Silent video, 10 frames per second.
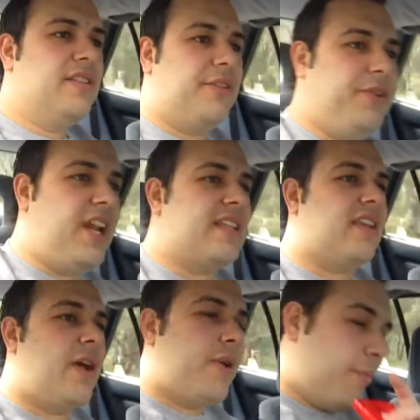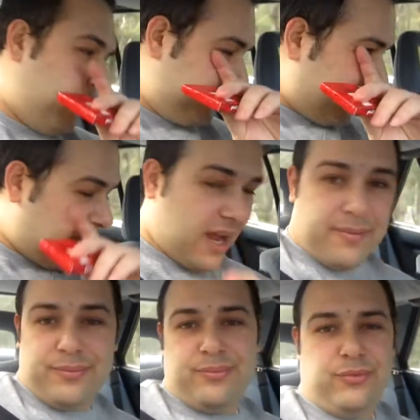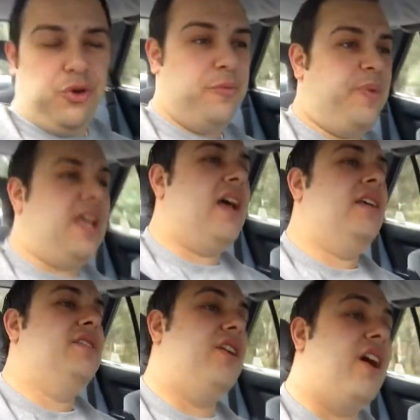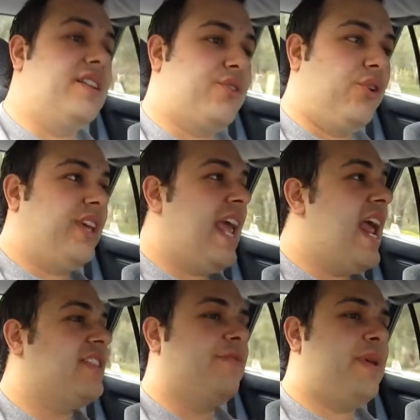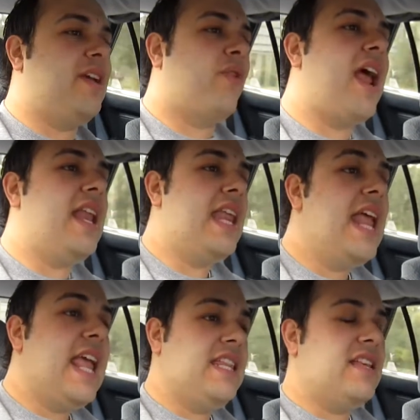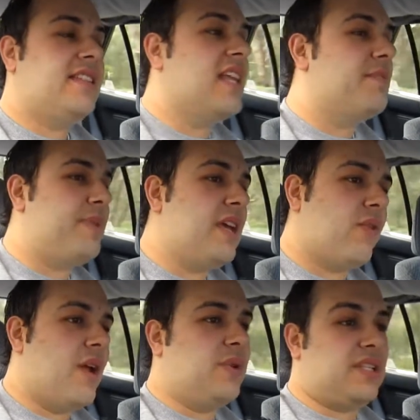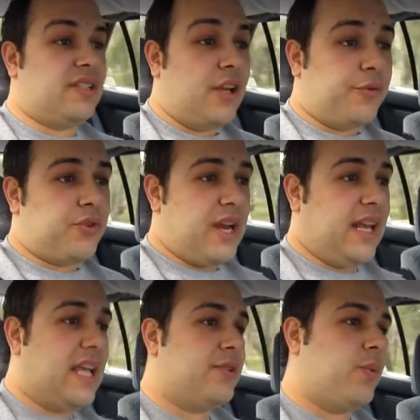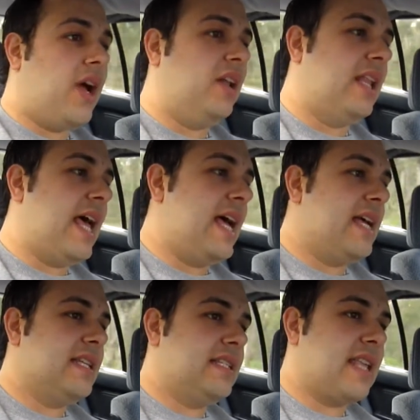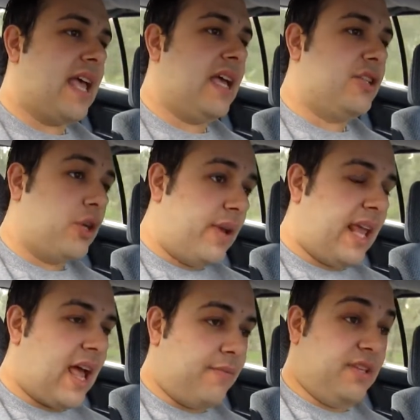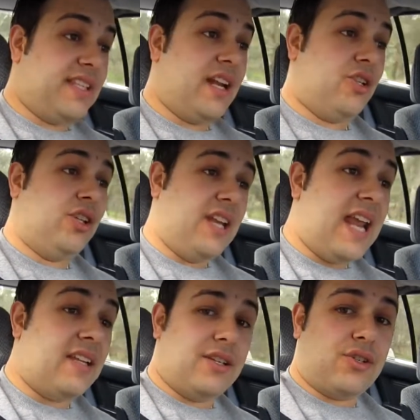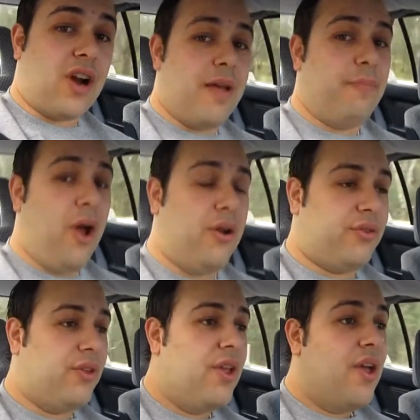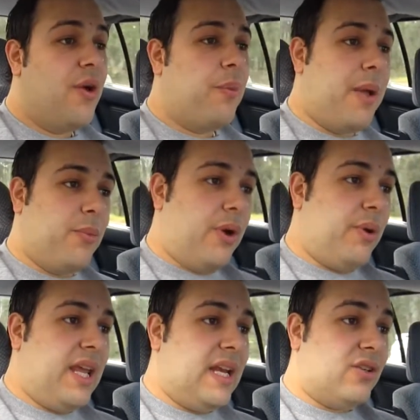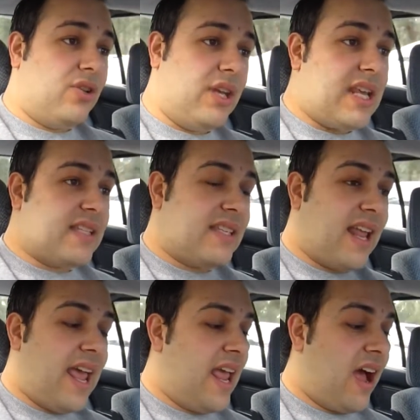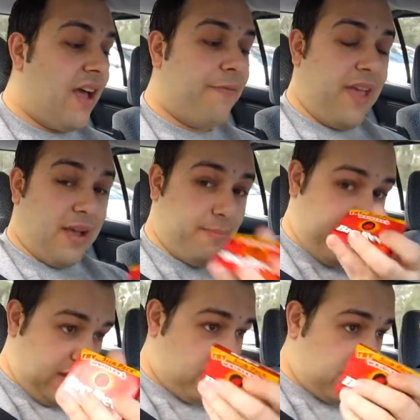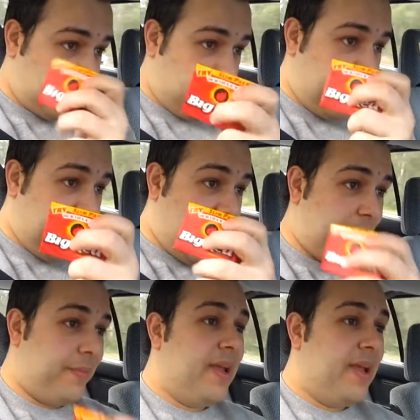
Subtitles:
So a few days ago when I bought that root beer, you guys saw the cans of Big Red. And you said Big Red was a soft drink as well as a chewing gum. You said I should need to try both. When we were in a tube yesterday, I found Big Red chewing gum.